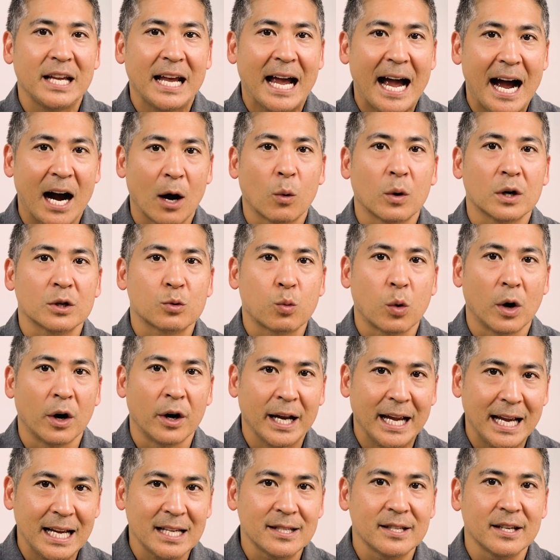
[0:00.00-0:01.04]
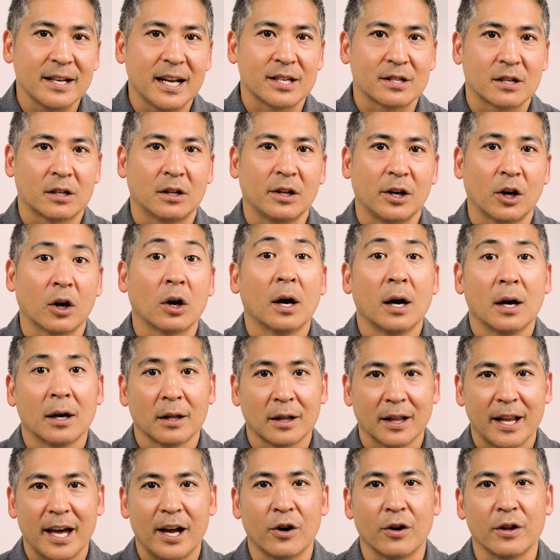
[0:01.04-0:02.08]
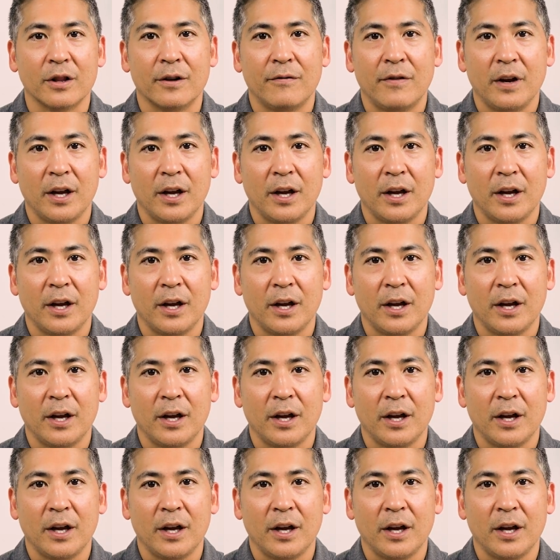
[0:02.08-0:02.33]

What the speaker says: the hours where it isn't as clear later in the